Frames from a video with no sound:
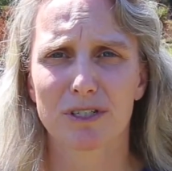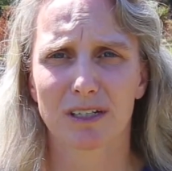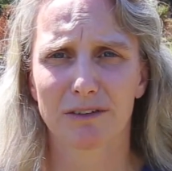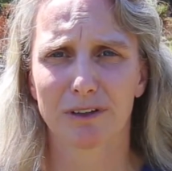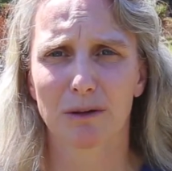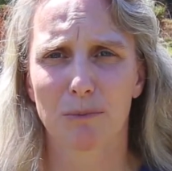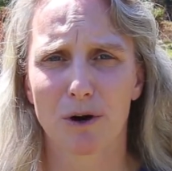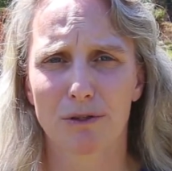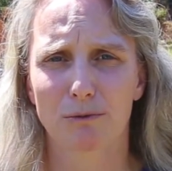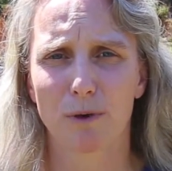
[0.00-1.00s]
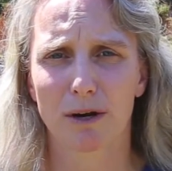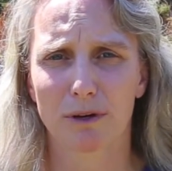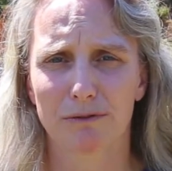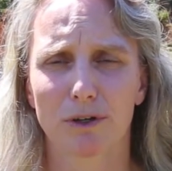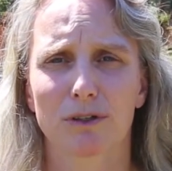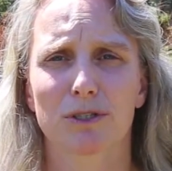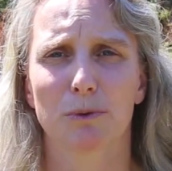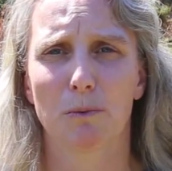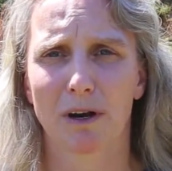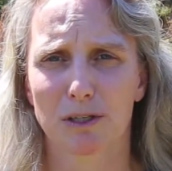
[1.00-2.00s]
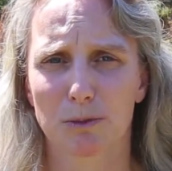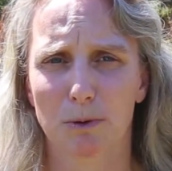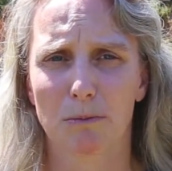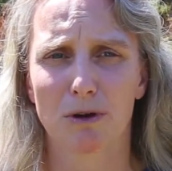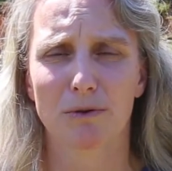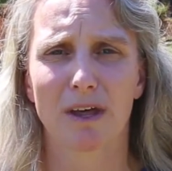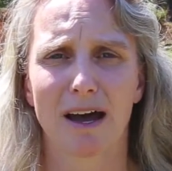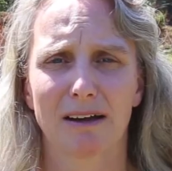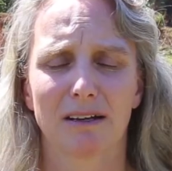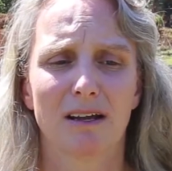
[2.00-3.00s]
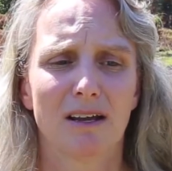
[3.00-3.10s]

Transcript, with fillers: significant part of the Ware River, so we wanted to promote that.